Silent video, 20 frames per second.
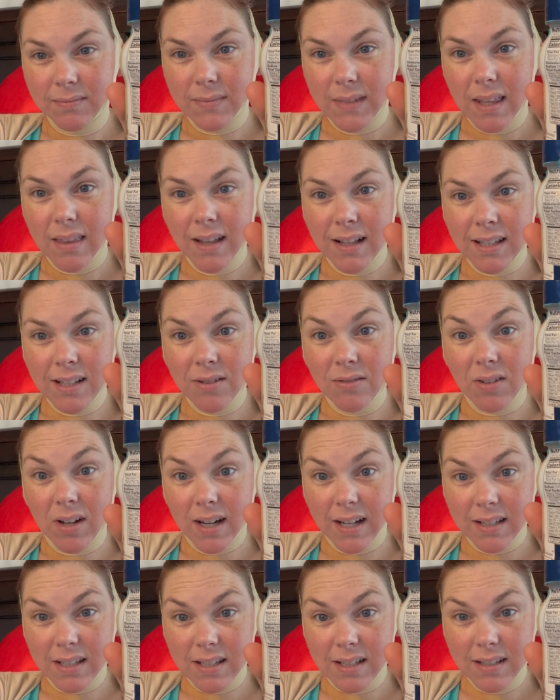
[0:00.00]
That's a
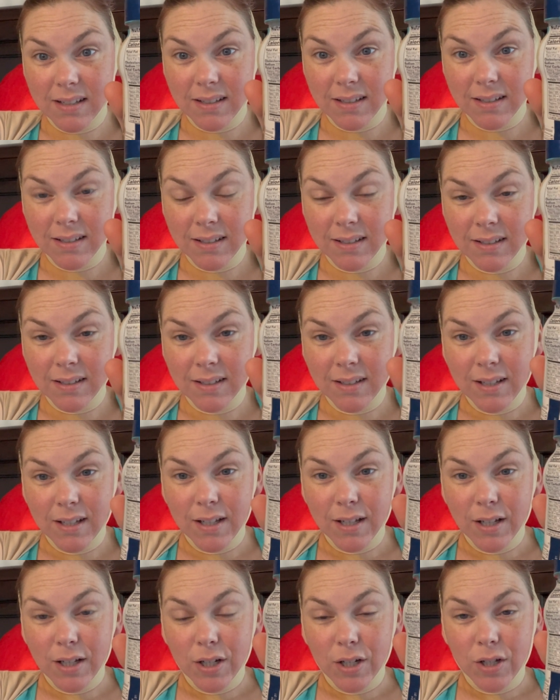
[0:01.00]
lot.
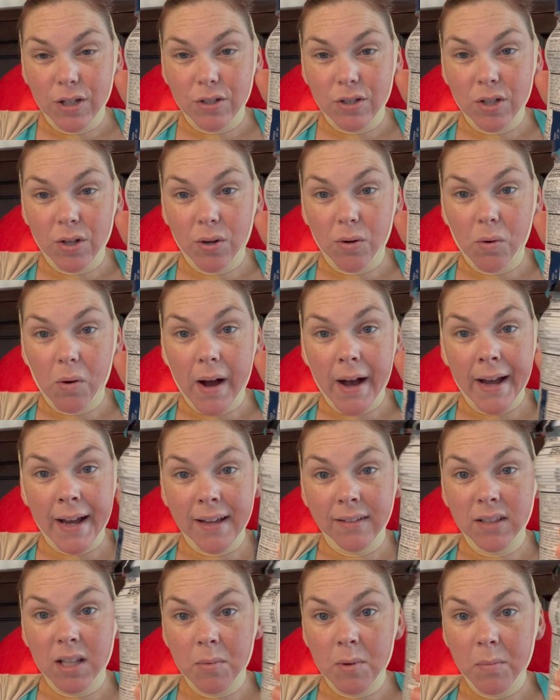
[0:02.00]
So I
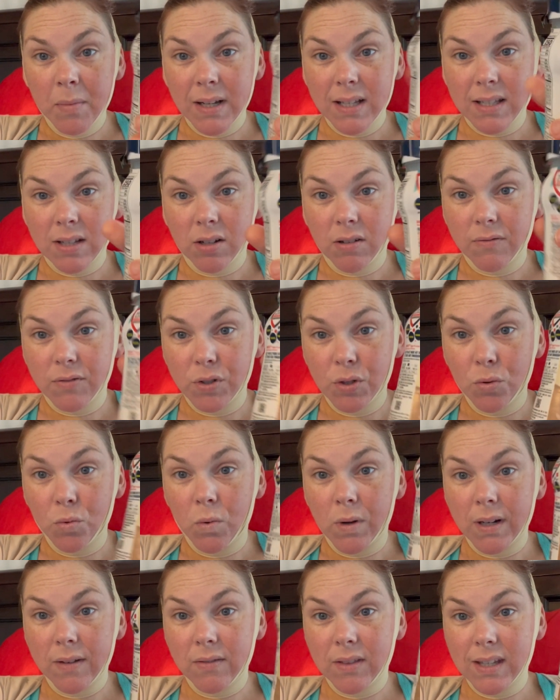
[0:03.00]
limit myself to
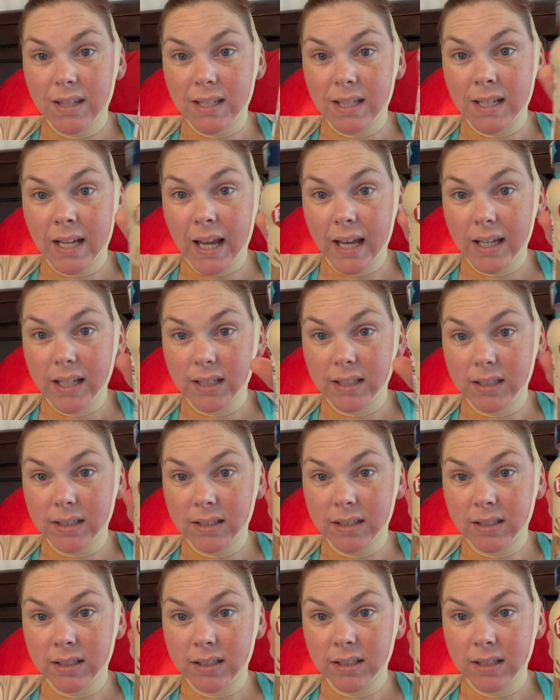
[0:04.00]
one of these a day
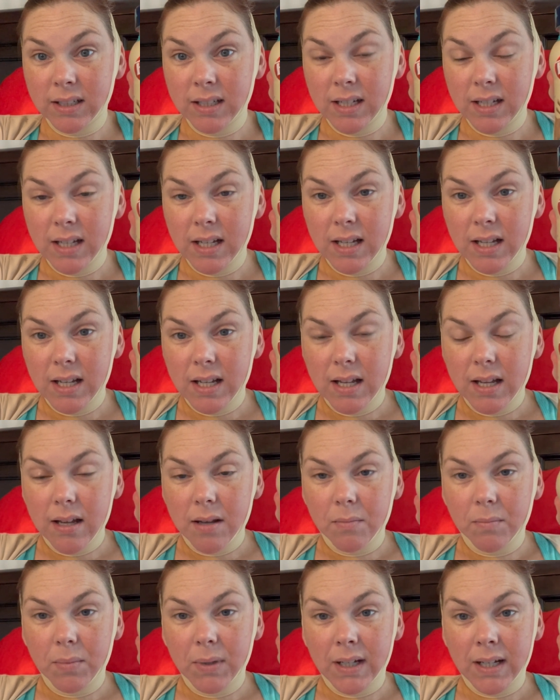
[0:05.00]

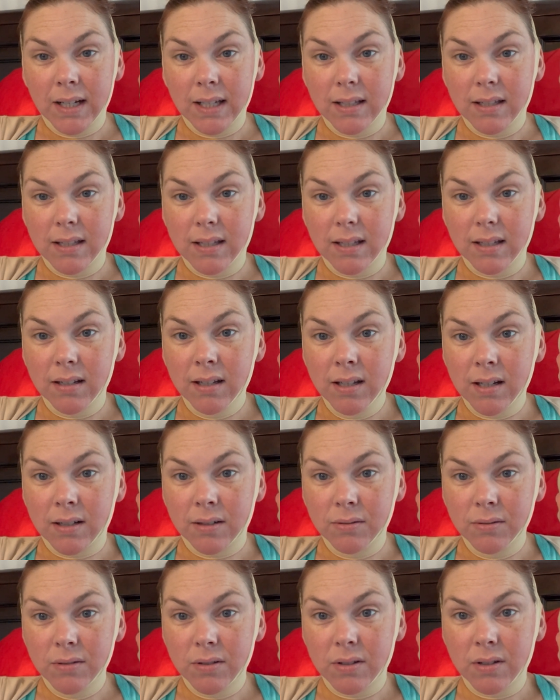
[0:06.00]
because, you
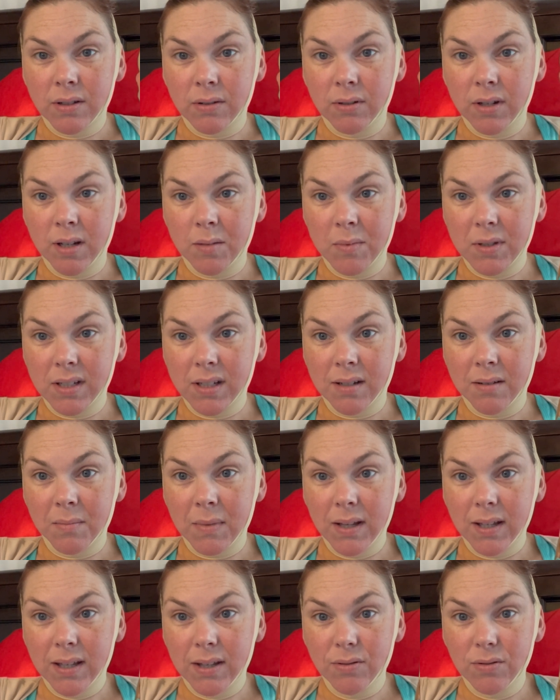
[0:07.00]
know, sodium is going to
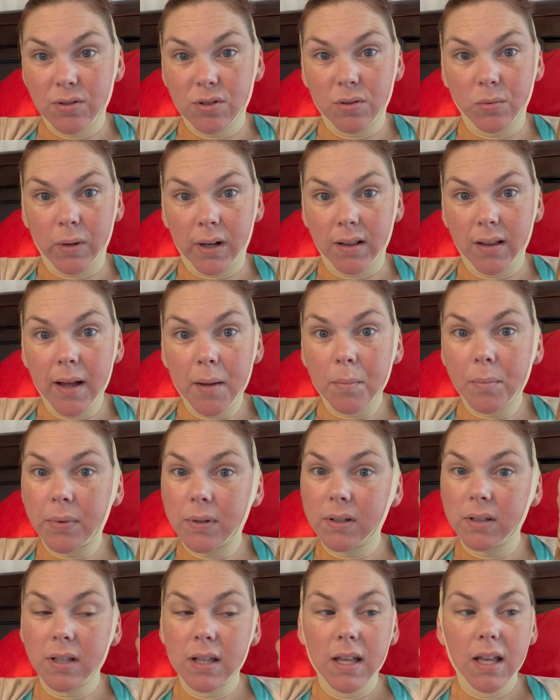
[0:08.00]
make you swell up
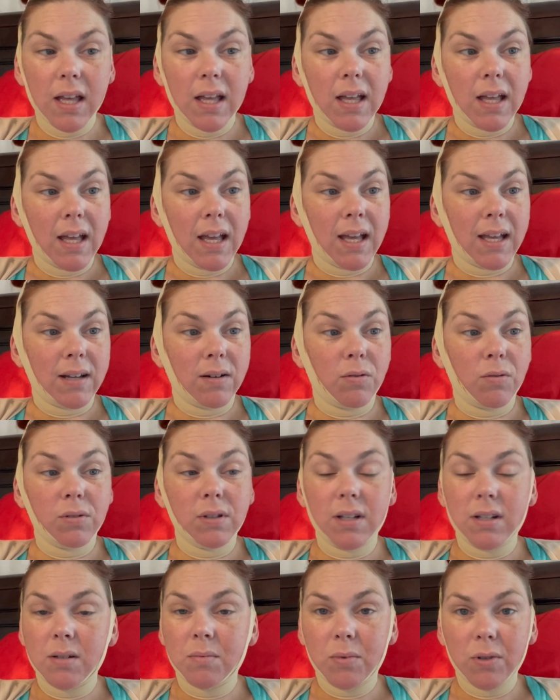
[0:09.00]
and hold
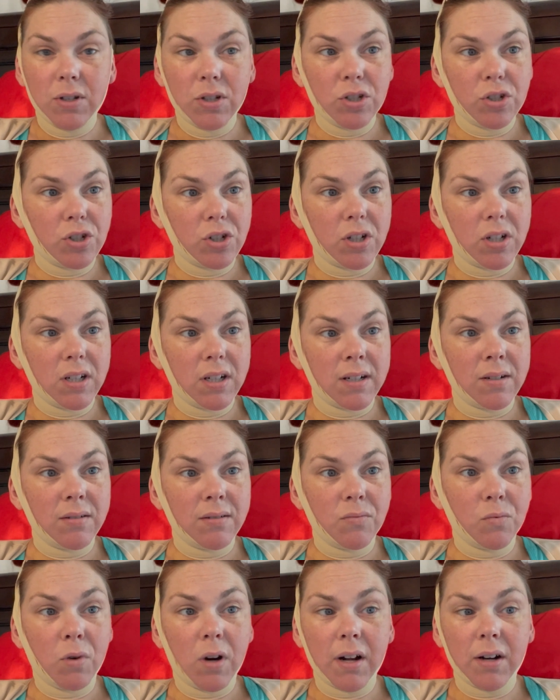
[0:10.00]
on to moisture
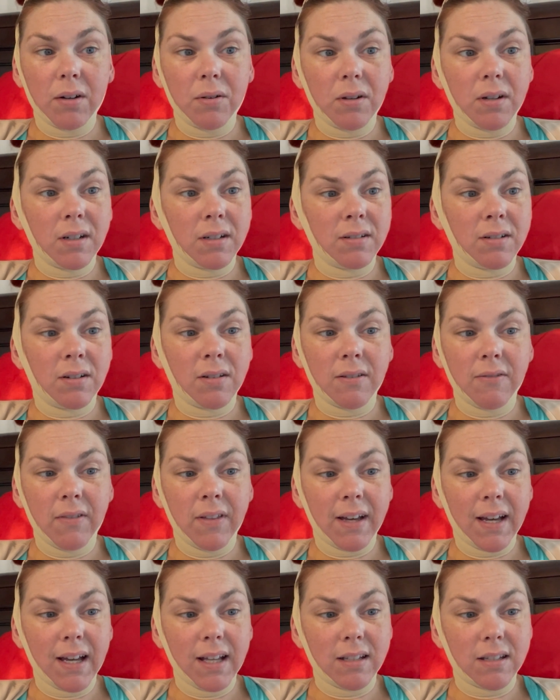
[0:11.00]
and water and all of
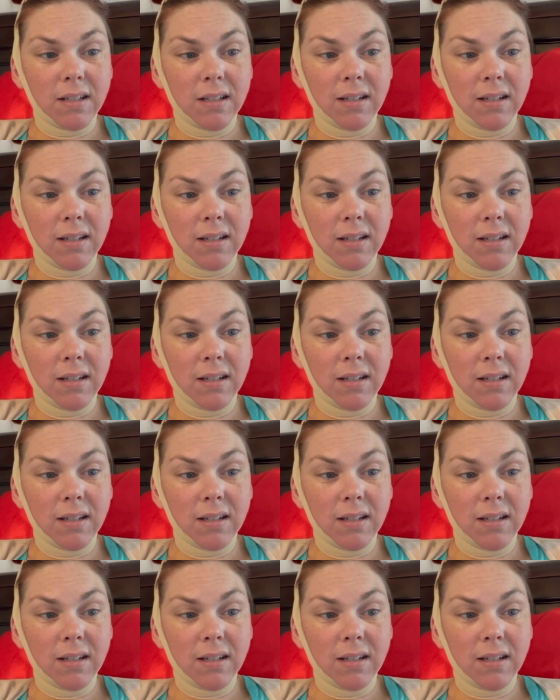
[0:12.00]
that.